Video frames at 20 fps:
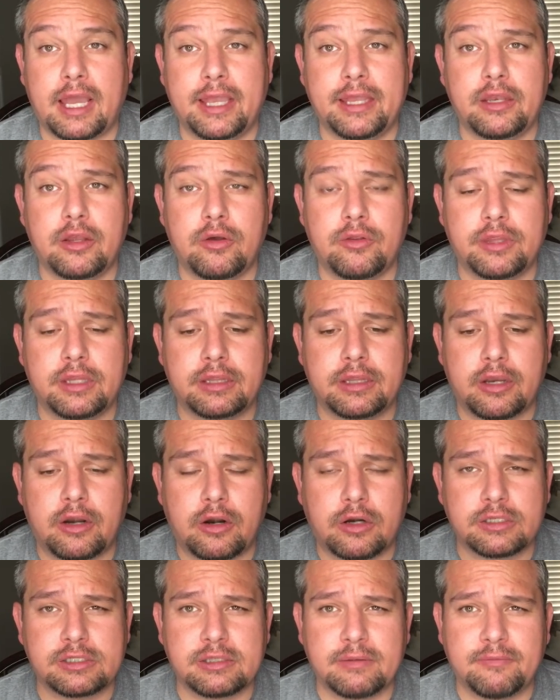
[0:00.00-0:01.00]
I know that there
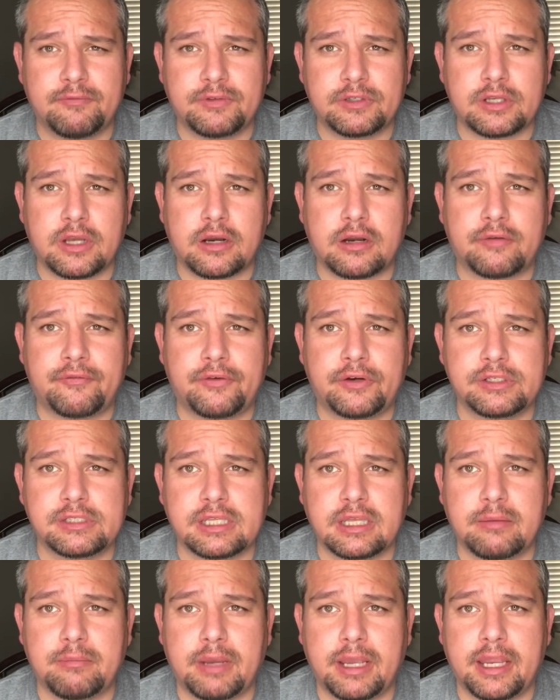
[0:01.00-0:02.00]
are some photographers
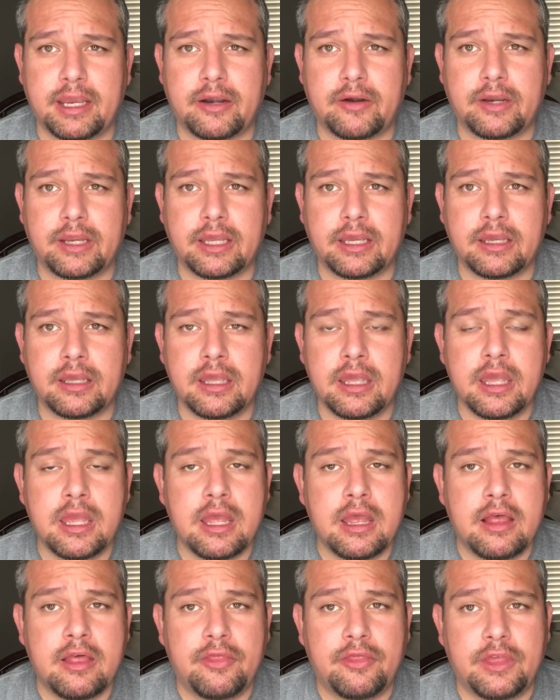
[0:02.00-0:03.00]
in my area
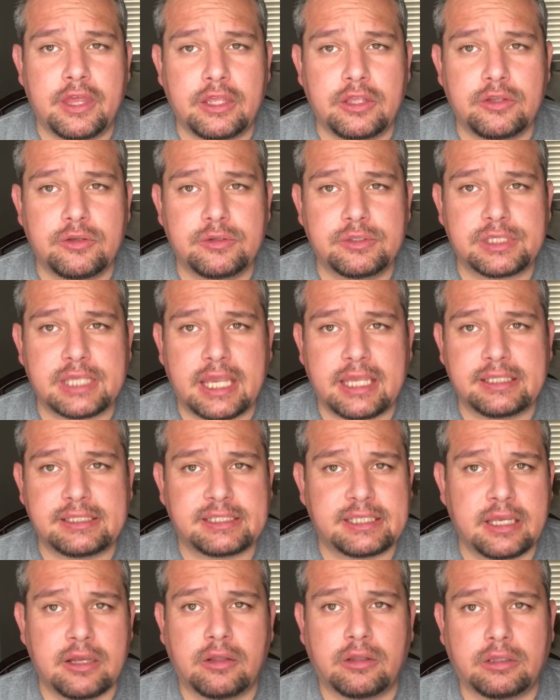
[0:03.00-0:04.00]
that use a
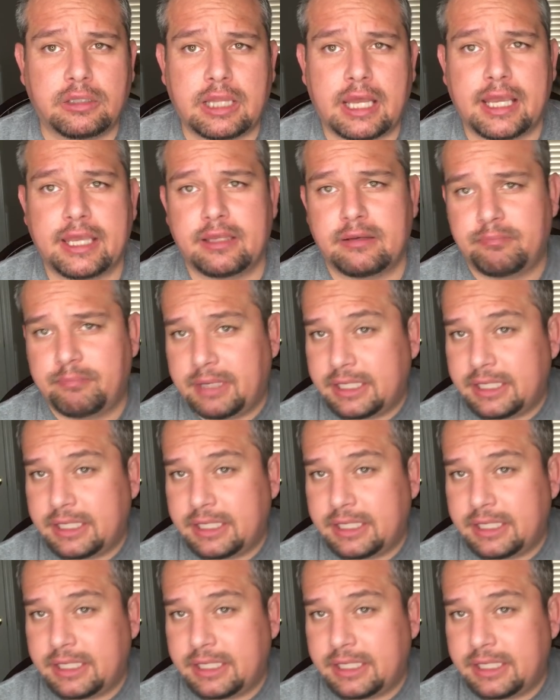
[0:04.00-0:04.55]
single light.